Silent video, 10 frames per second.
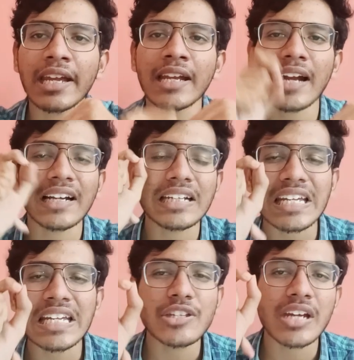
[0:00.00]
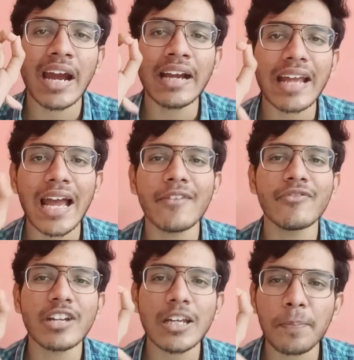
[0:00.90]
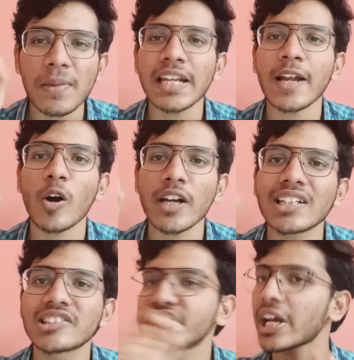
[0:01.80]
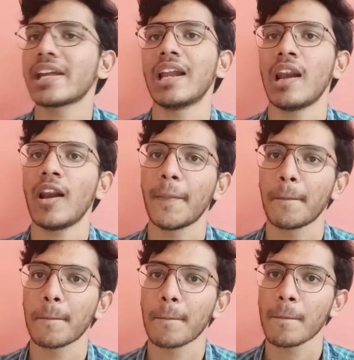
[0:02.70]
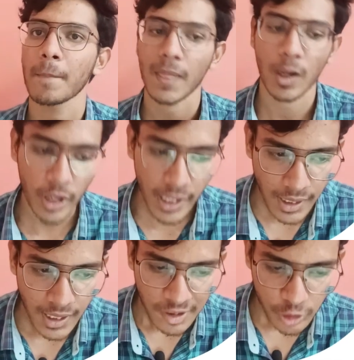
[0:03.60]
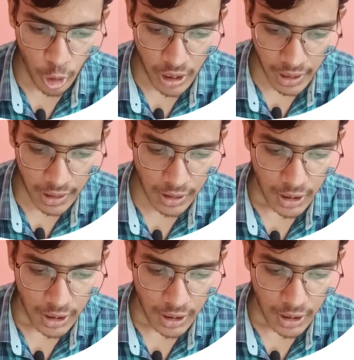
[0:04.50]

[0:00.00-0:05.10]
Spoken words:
at each and every periodic cycle. Okay, so here